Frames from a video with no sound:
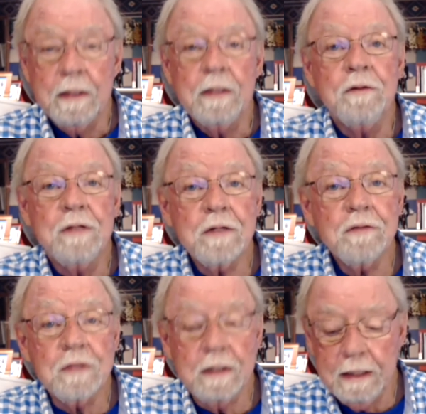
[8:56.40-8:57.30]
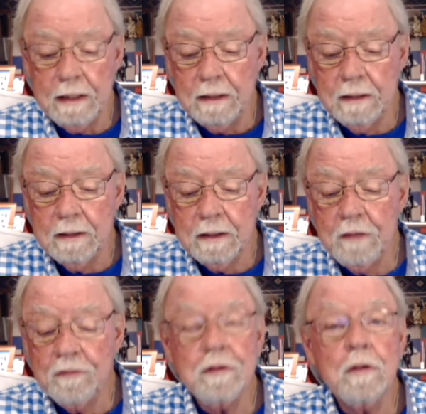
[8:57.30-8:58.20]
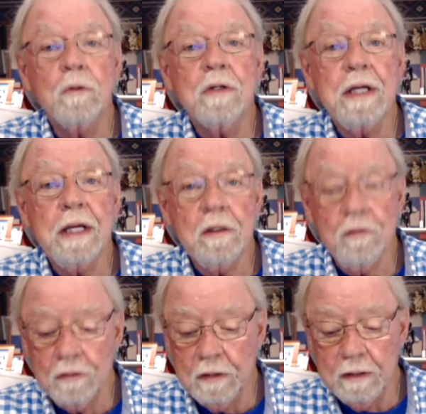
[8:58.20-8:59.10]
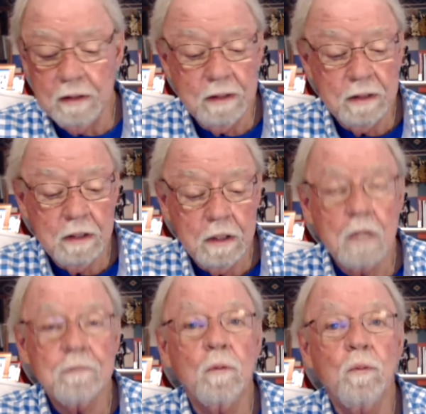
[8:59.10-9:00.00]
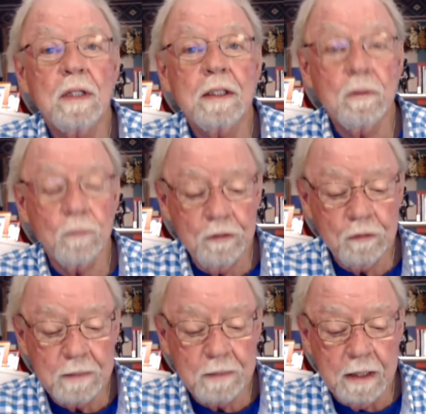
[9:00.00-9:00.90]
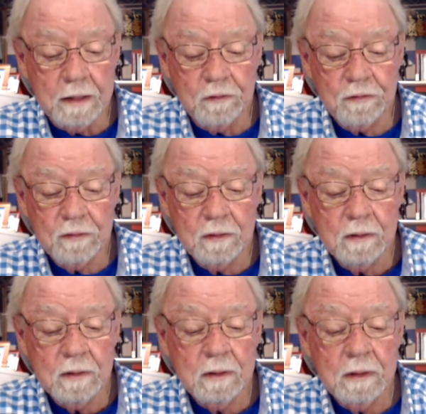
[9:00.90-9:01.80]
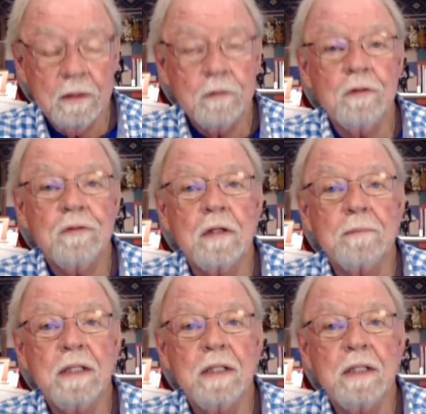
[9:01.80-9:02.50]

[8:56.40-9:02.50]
Destiny is the occasion of a willing response to something